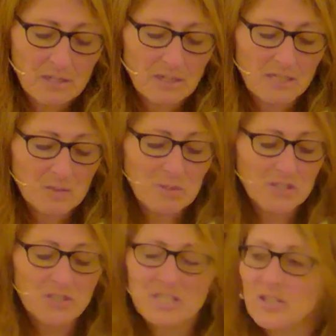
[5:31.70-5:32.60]
It has been
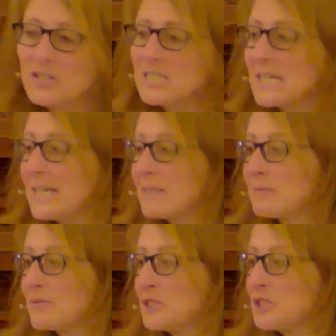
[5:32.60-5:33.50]
a scary
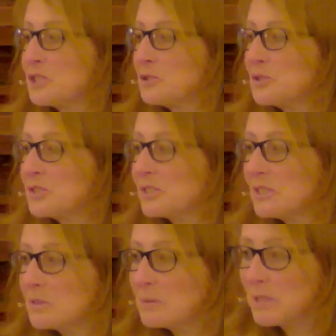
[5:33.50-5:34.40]
time for Jews
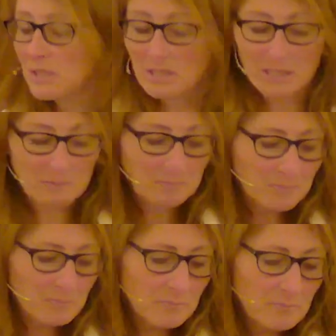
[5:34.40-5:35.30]
in America.
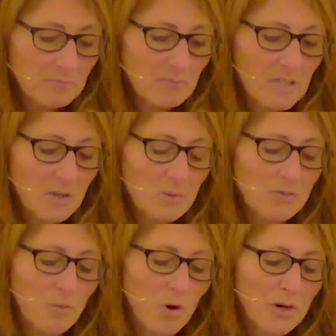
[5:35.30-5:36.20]

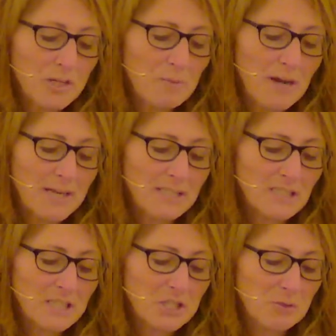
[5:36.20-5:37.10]
We've worried about
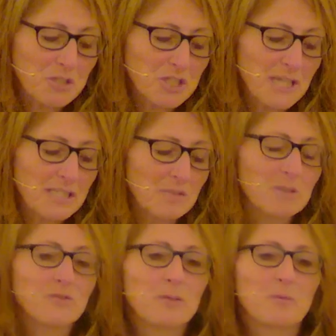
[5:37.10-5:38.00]
anti-Jewish
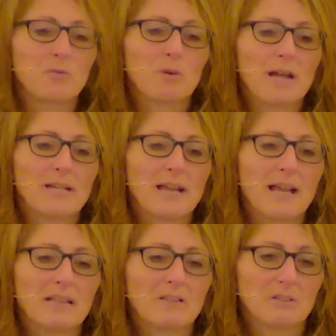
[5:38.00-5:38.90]
sentiment from the right
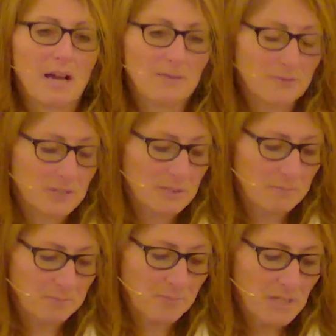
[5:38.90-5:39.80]
and the left.
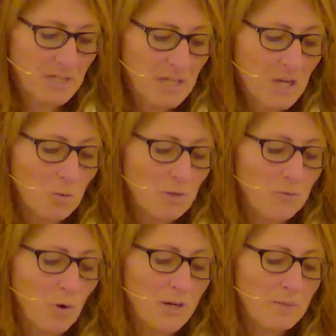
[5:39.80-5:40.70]
We've
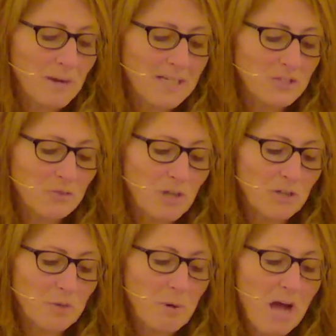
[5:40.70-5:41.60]
worried about Israel
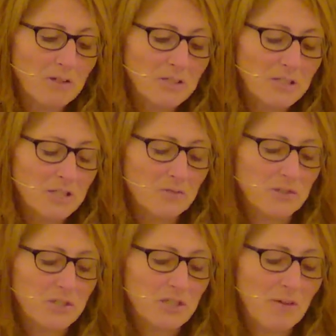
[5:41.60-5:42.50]
and the policies of
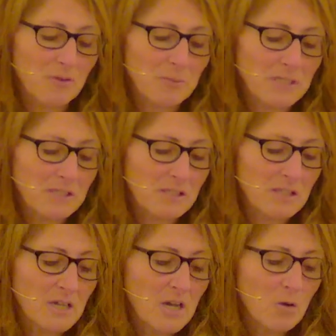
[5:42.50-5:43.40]
its governments.
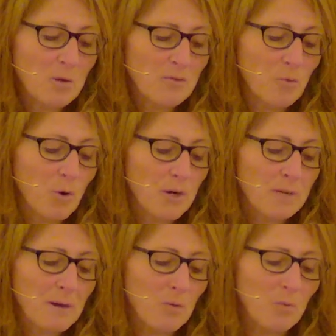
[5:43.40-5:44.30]
We've worried
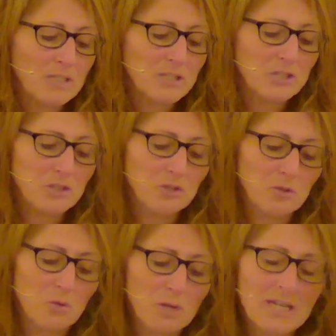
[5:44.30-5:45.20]
about what to
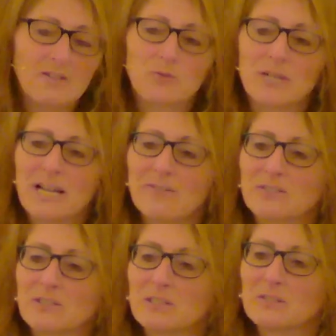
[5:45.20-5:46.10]
do if we have
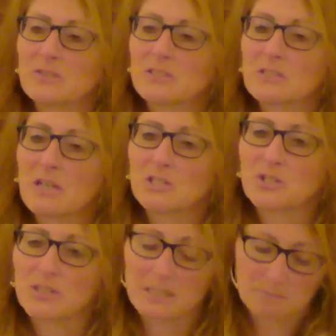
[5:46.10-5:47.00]
to leave this
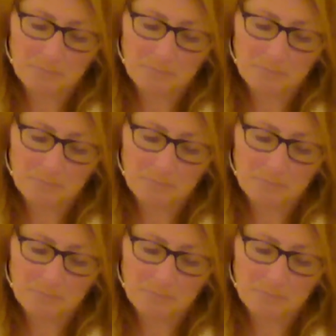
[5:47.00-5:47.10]
country.